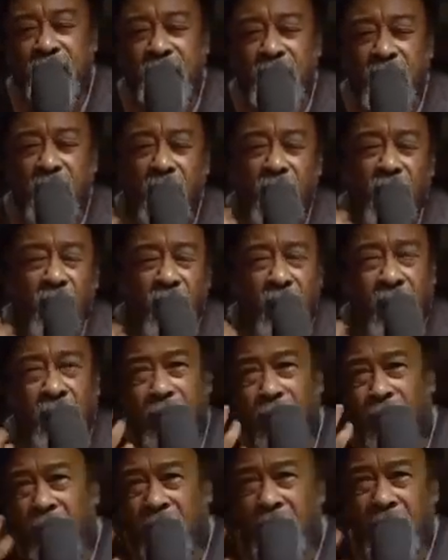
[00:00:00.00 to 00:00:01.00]
feel, oh, I
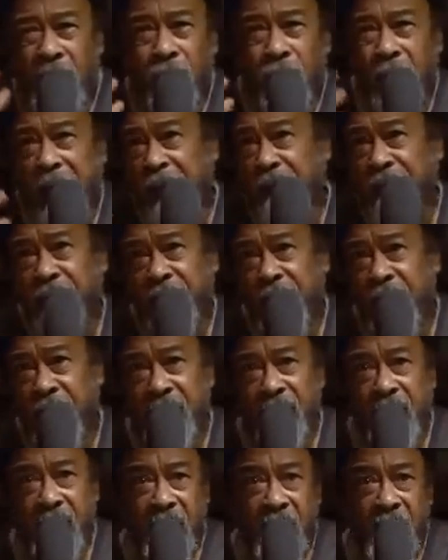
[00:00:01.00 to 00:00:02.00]
don't know if I'm ready for
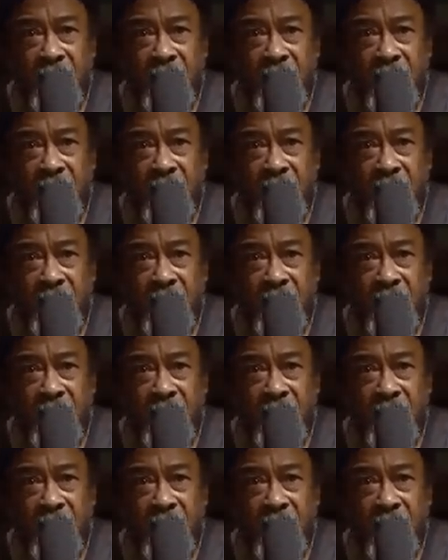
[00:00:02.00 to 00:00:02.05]
that.